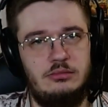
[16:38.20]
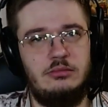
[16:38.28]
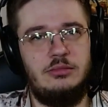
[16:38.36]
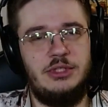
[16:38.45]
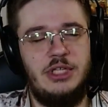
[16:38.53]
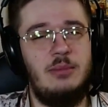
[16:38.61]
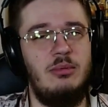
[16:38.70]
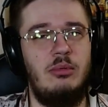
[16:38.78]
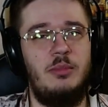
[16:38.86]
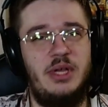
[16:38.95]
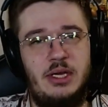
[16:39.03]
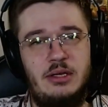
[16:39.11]
capable
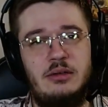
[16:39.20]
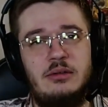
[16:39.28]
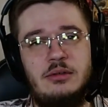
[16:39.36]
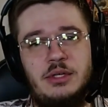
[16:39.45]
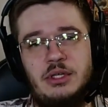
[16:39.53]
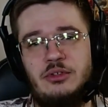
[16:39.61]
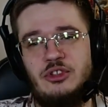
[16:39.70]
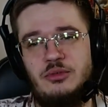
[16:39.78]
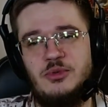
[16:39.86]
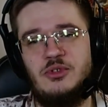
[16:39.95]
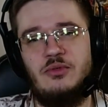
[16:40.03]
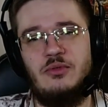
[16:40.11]
man in
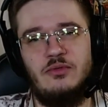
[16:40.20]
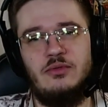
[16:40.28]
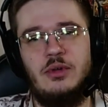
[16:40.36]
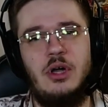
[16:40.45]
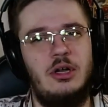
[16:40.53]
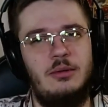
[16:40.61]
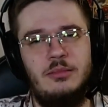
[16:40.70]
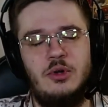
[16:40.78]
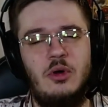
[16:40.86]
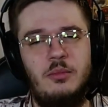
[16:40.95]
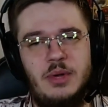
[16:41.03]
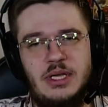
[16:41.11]
terms of unarmed
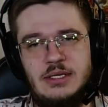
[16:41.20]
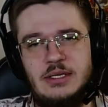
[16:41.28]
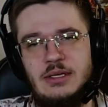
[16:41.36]
combat,